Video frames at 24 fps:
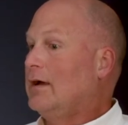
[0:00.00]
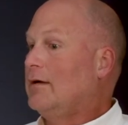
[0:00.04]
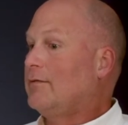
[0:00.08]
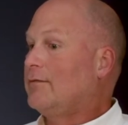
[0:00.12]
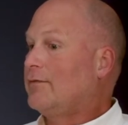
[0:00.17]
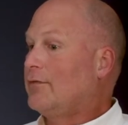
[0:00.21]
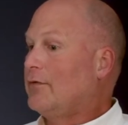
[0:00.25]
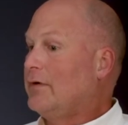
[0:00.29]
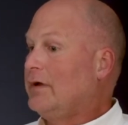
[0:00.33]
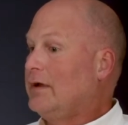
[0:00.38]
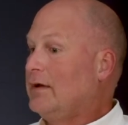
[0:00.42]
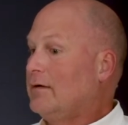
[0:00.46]

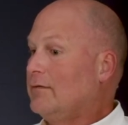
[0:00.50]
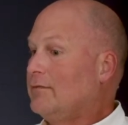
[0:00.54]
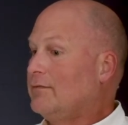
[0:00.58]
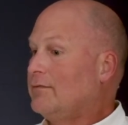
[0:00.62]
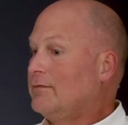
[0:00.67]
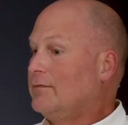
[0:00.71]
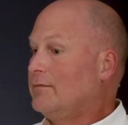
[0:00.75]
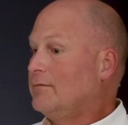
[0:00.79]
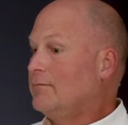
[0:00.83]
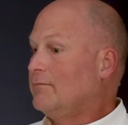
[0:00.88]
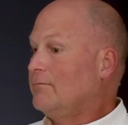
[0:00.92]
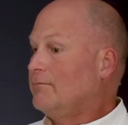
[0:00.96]
free
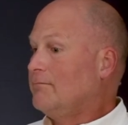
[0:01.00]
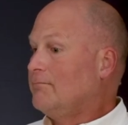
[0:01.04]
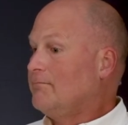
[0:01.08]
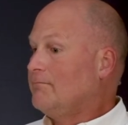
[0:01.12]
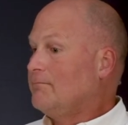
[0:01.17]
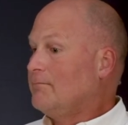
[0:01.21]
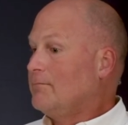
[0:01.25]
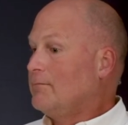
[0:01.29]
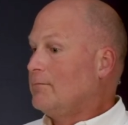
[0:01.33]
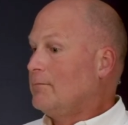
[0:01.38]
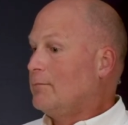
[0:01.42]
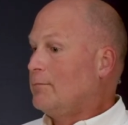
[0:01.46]
of
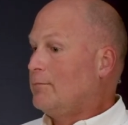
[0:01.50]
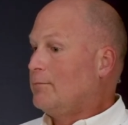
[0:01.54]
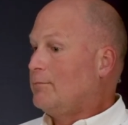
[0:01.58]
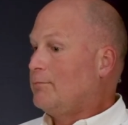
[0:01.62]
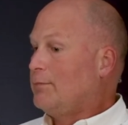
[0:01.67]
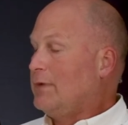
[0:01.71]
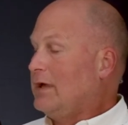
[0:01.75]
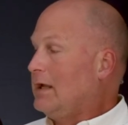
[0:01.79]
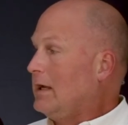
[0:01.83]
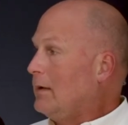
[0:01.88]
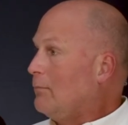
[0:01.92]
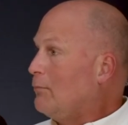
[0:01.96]

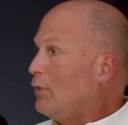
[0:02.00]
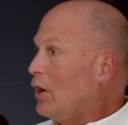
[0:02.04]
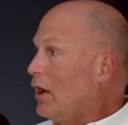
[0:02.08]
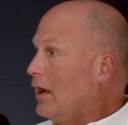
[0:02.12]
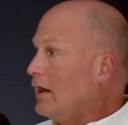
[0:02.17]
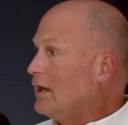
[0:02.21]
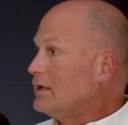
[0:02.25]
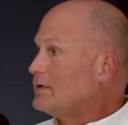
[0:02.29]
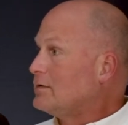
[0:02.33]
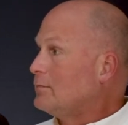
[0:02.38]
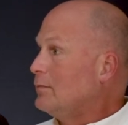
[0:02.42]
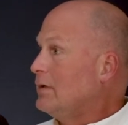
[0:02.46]
any
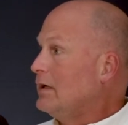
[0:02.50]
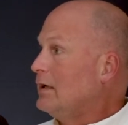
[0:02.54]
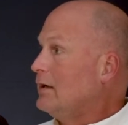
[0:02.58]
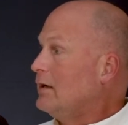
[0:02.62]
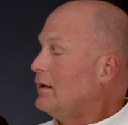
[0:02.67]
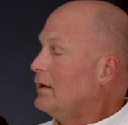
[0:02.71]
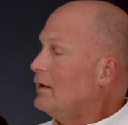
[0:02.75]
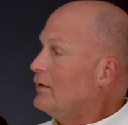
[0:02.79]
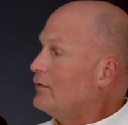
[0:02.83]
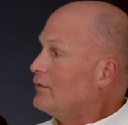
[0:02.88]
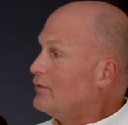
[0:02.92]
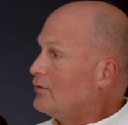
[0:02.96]
punishment
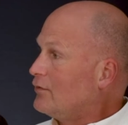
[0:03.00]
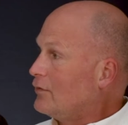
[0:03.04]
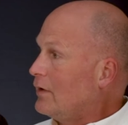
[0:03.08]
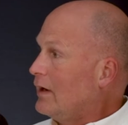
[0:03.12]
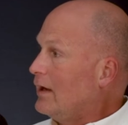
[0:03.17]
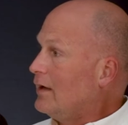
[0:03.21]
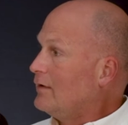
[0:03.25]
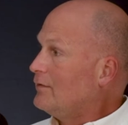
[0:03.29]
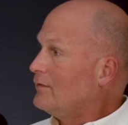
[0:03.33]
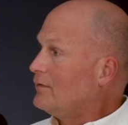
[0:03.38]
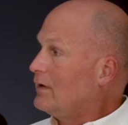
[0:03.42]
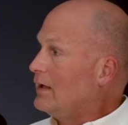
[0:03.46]
and
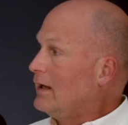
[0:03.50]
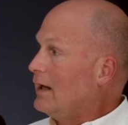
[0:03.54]
stress.